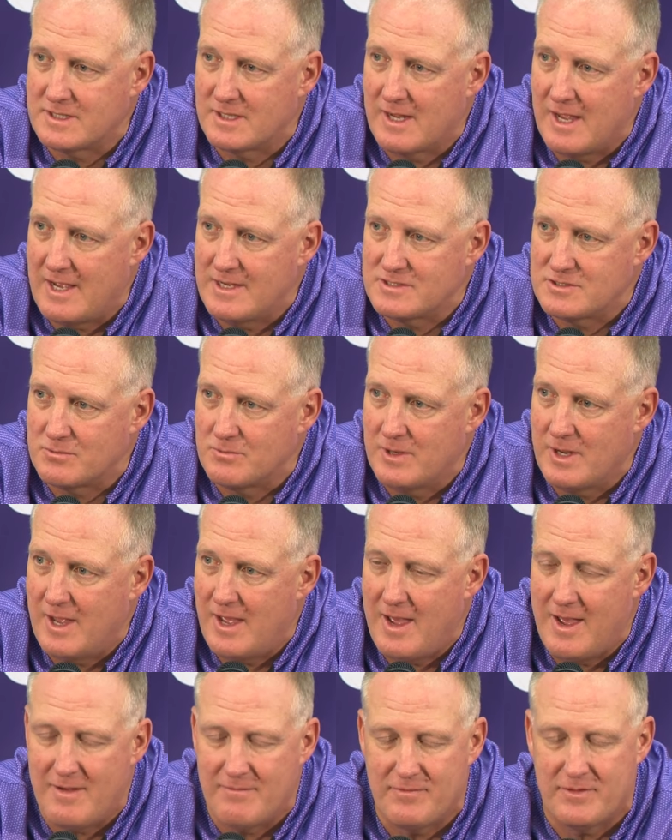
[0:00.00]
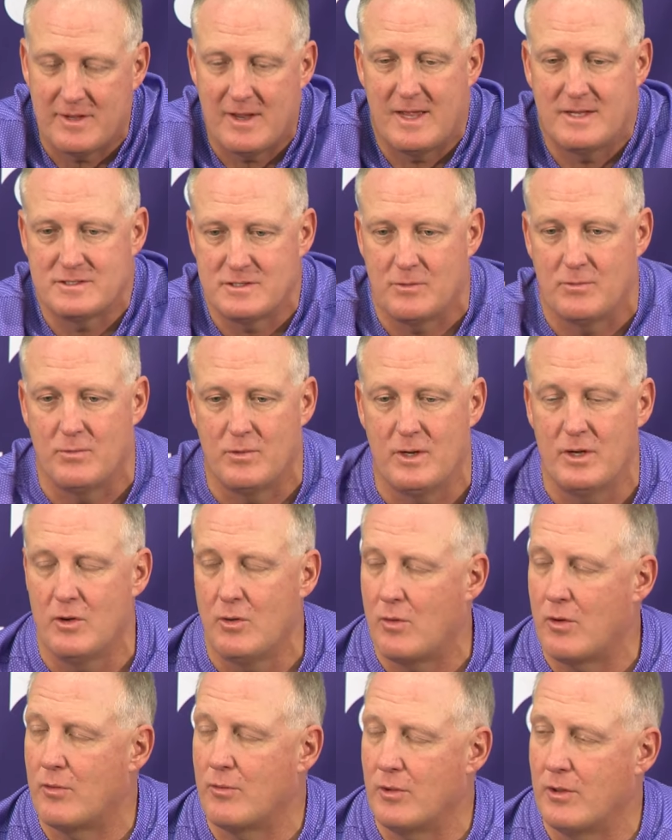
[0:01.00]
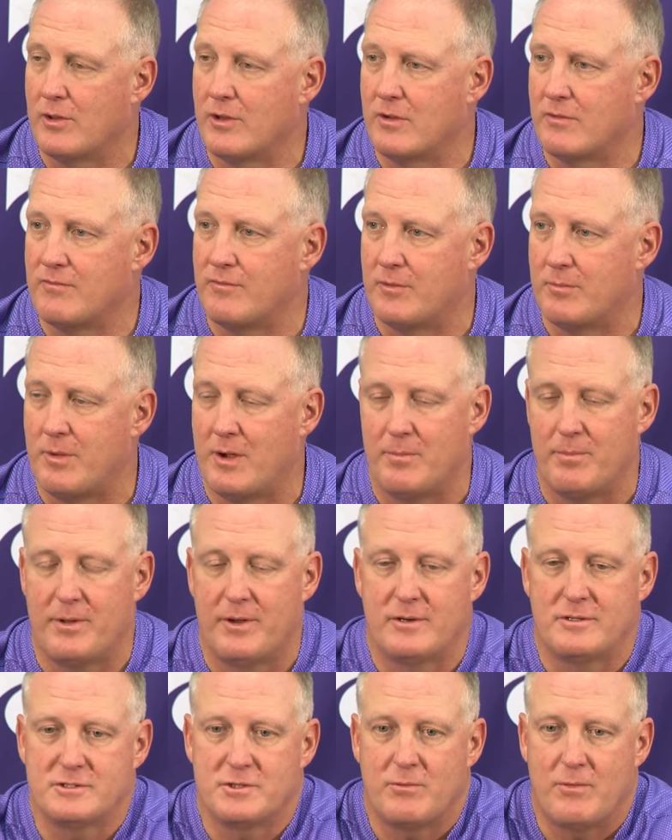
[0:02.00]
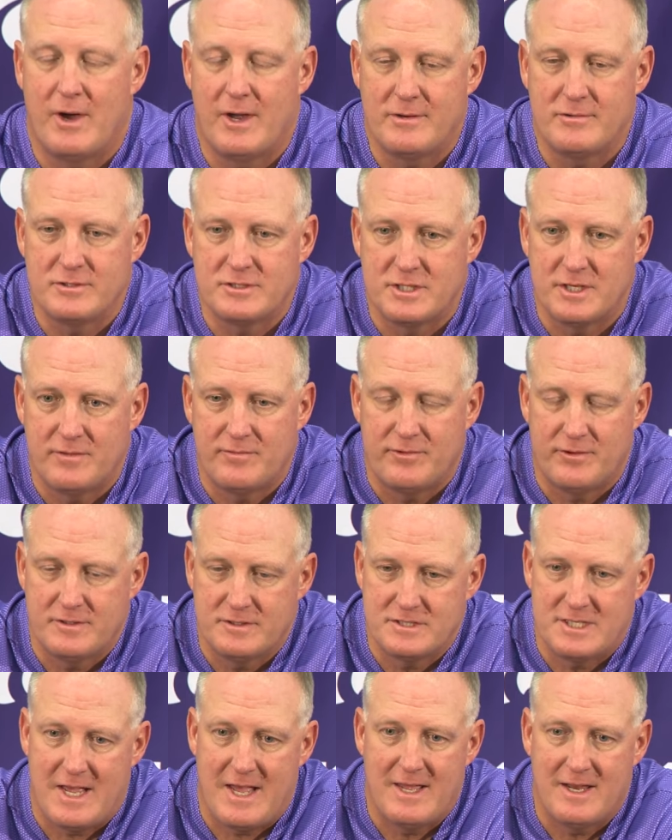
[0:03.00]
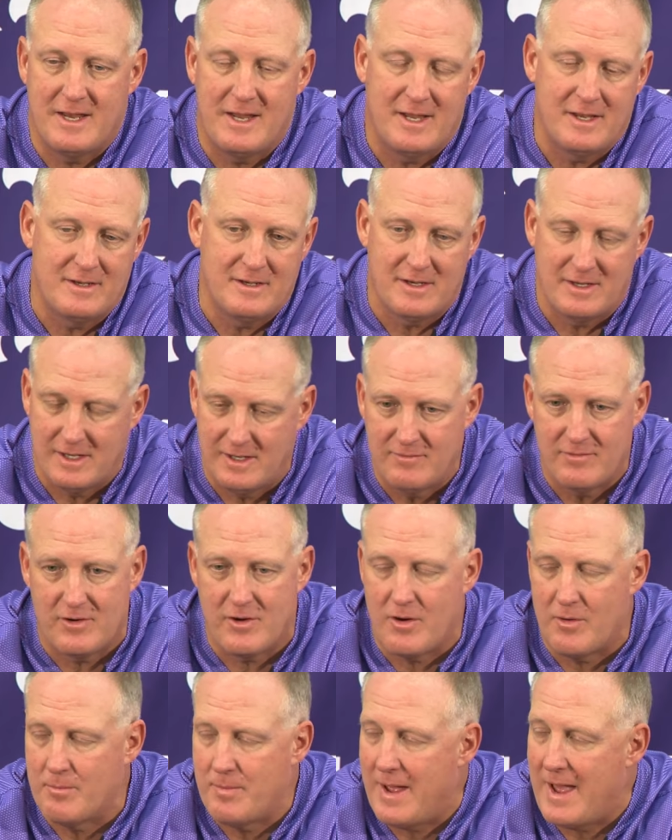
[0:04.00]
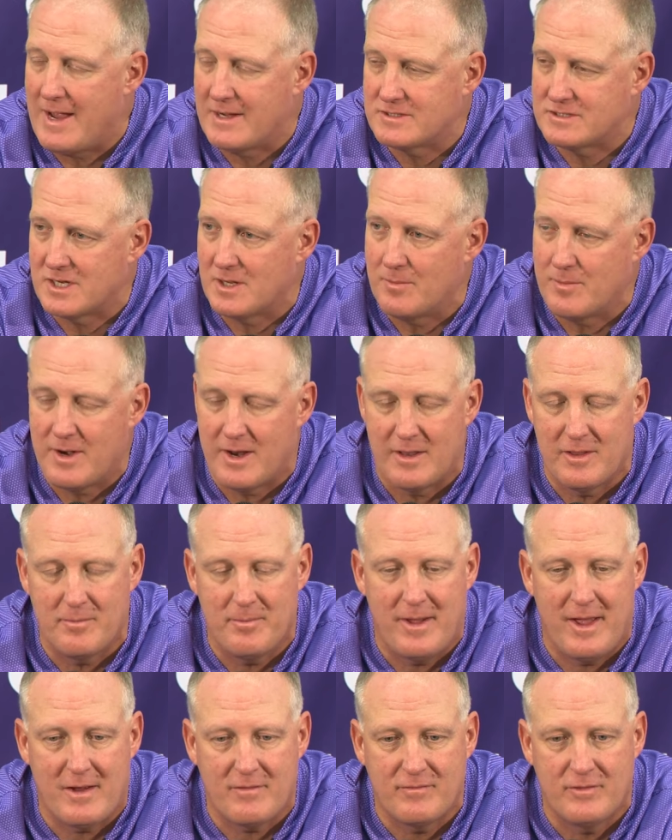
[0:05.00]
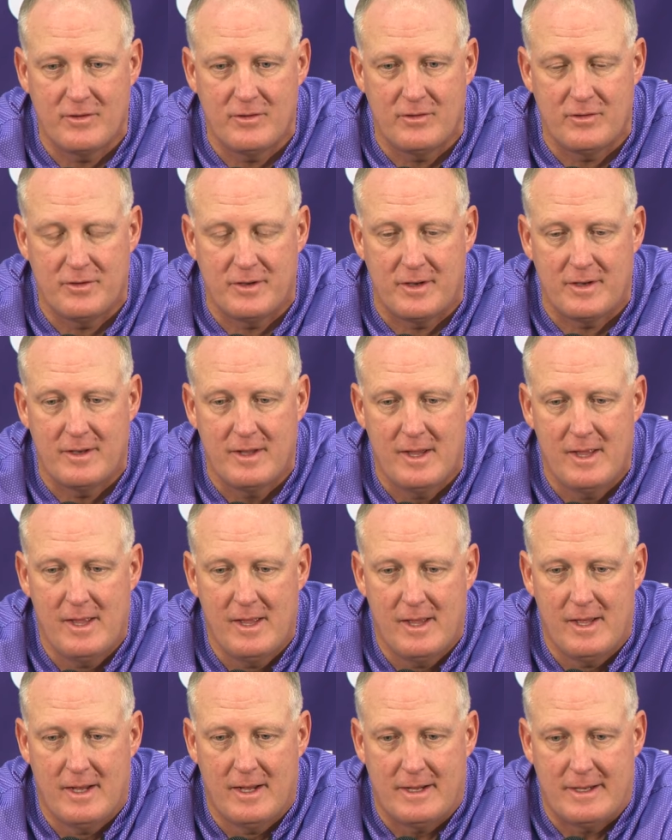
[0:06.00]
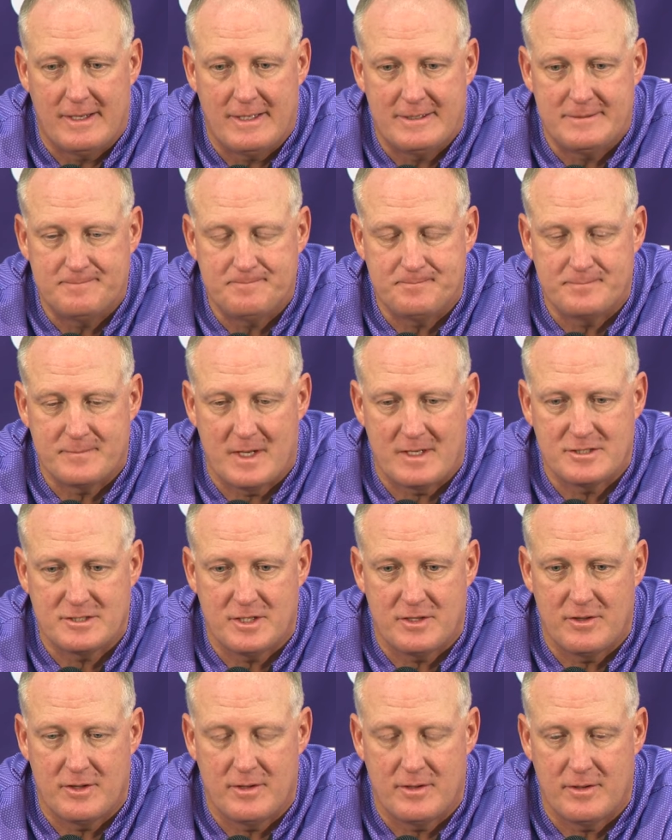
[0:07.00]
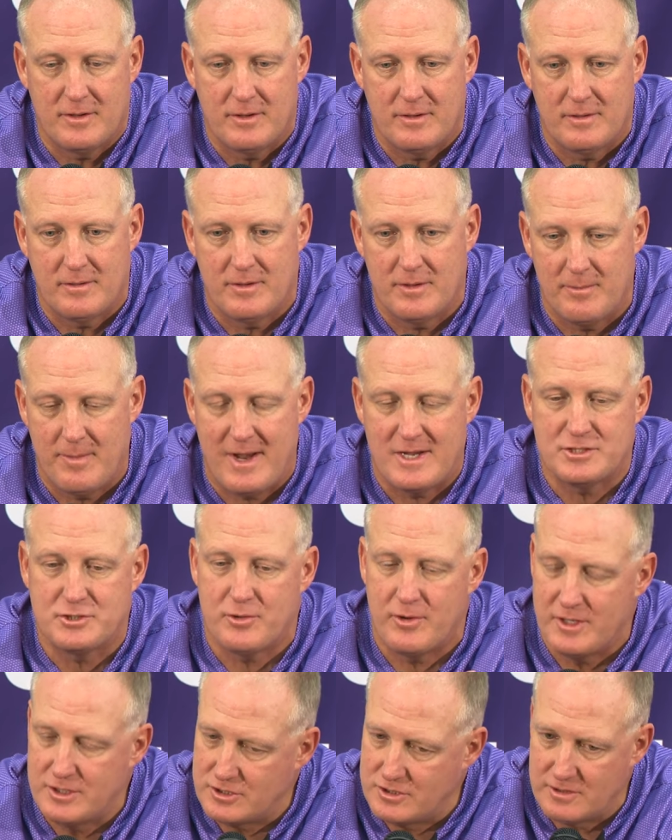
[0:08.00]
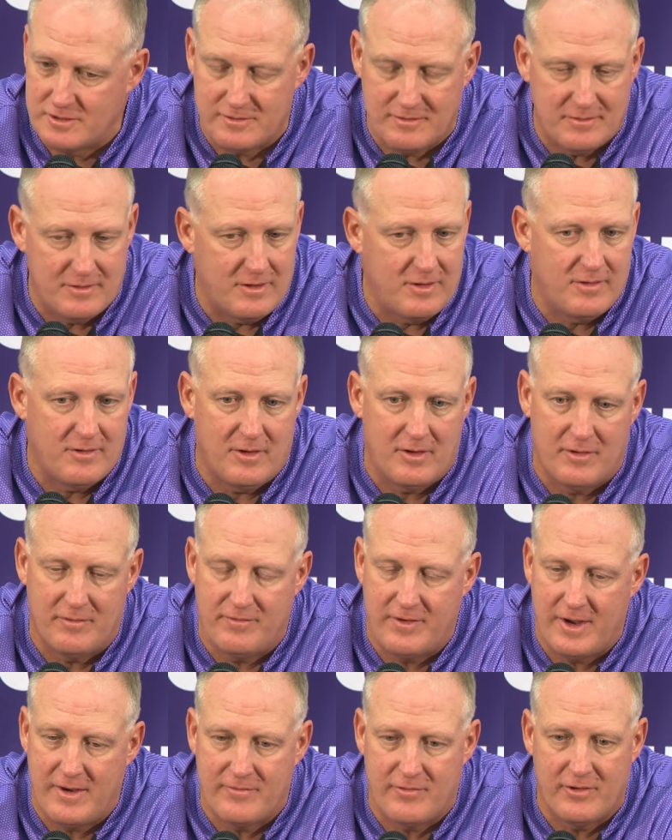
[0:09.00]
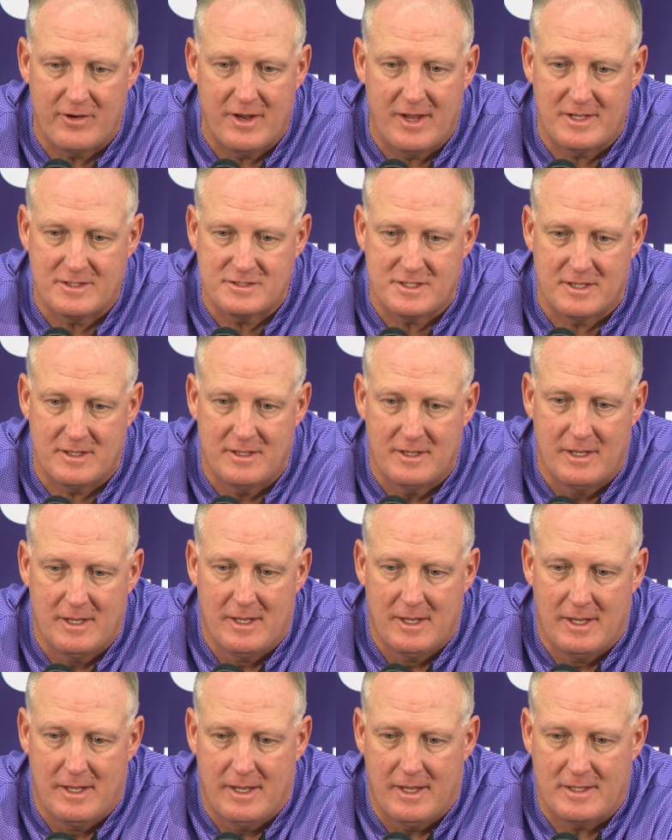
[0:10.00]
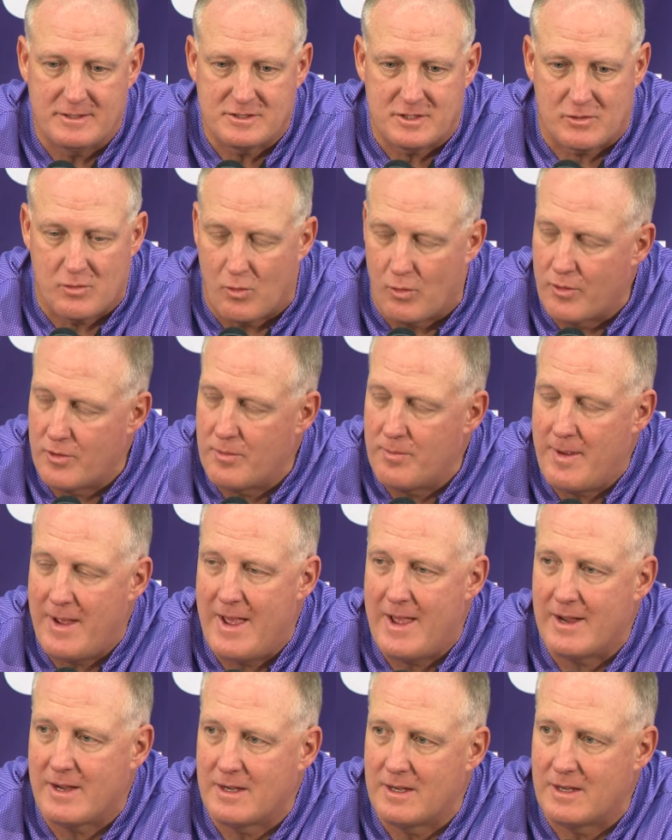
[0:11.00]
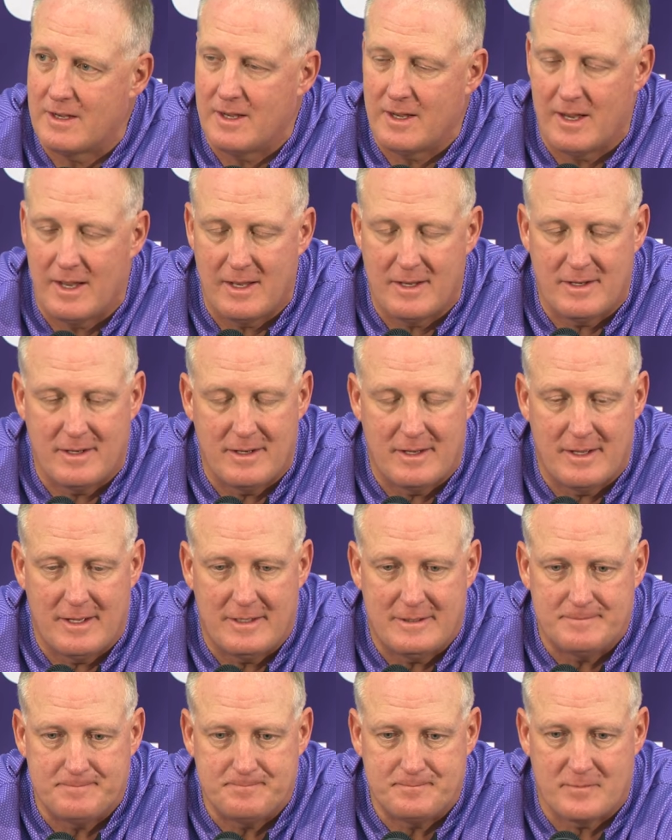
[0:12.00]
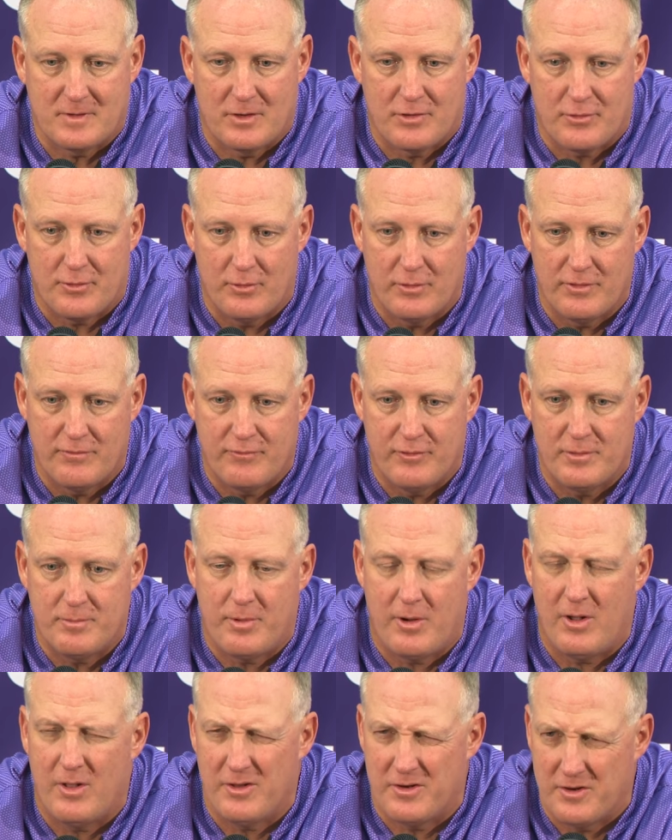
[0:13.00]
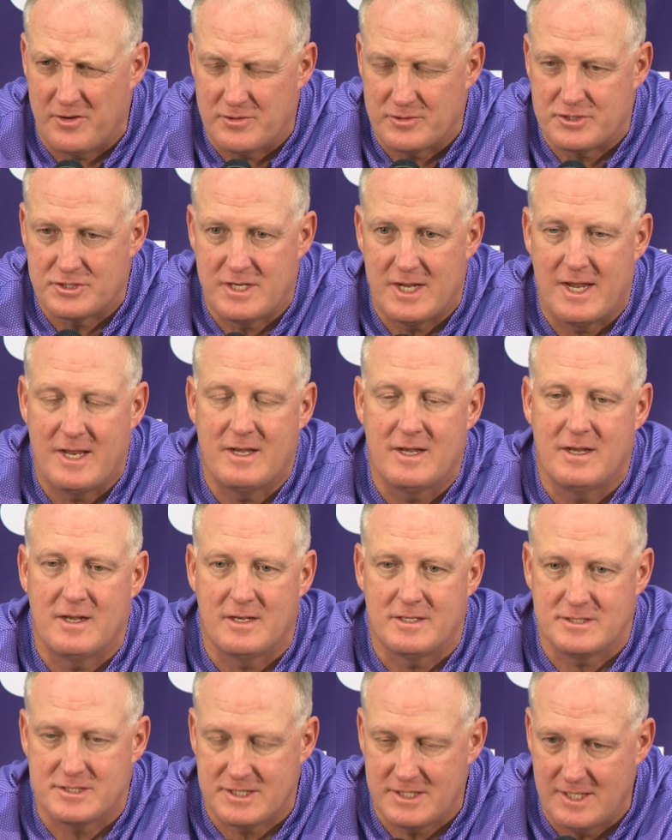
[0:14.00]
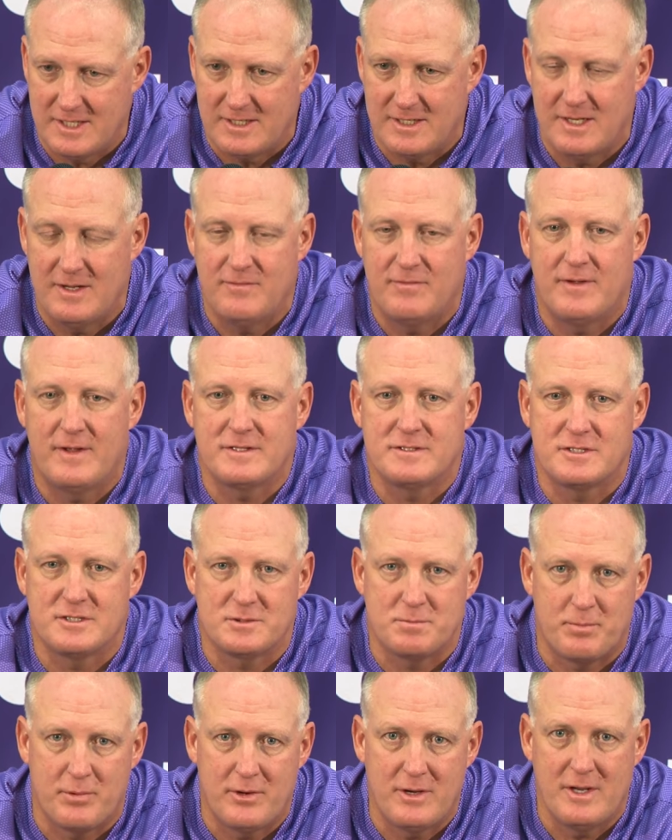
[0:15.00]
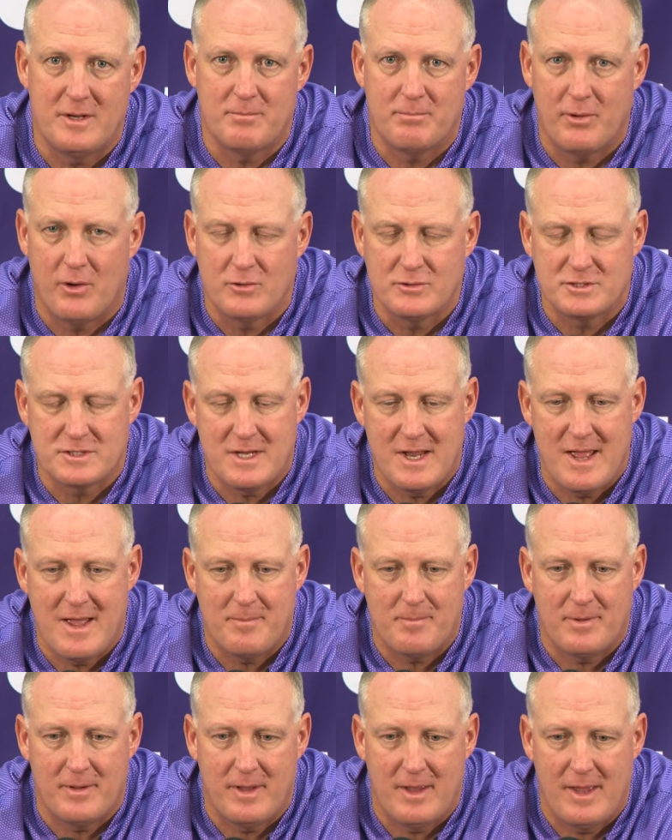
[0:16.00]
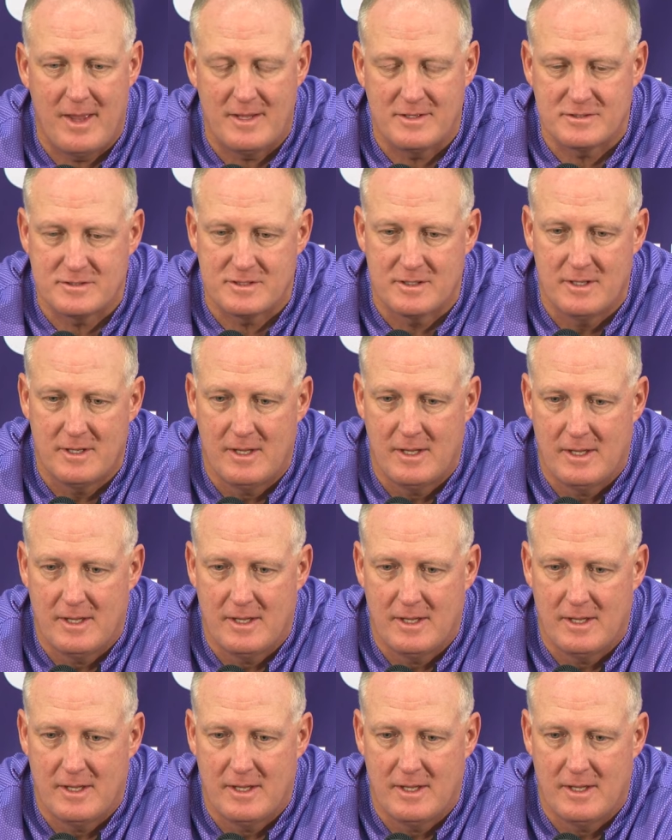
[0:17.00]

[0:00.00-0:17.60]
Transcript: the guys that we have, the guys that we know are really good football players at wide receiver and tight end, and even our backs coming out of the backfield. And um, like I said, the the, the maturation of, of, Avery as a as a quarterback and and um, throwing the football and understanding and seeing defenses pre and post snap has.